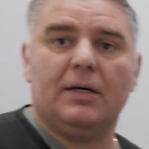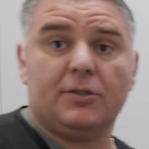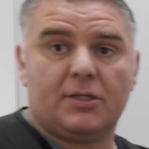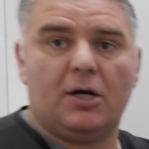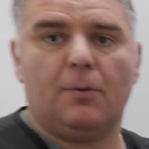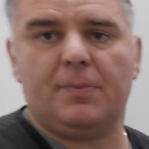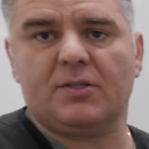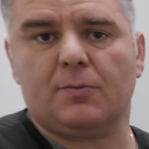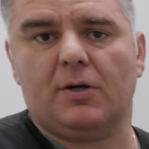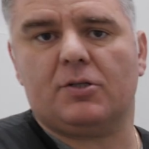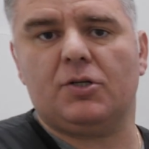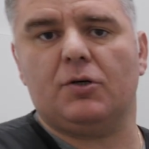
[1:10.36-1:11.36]
those help as
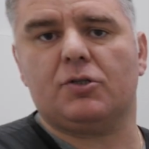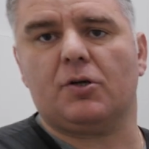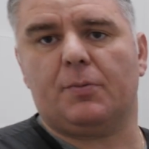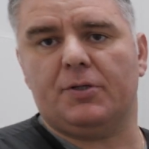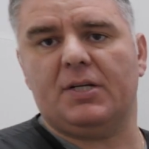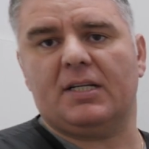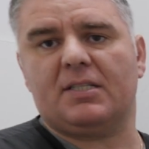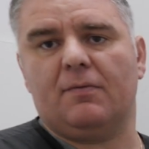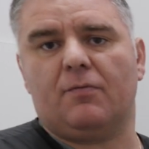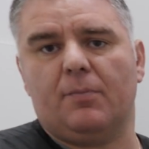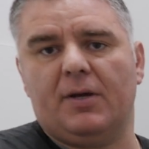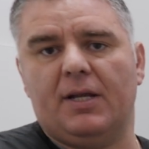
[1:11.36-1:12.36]
well too, so it protects them
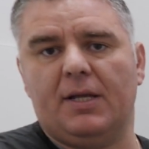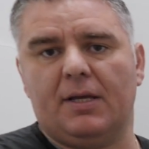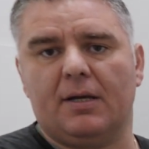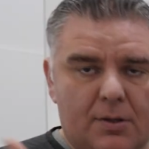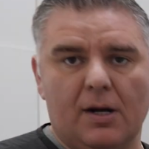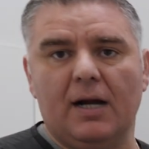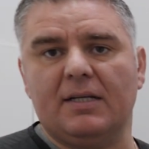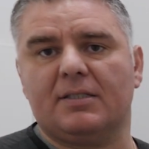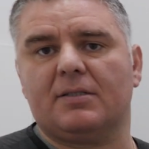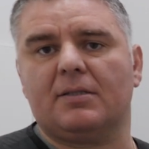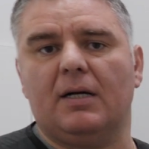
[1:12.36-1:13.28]
from getting their eyes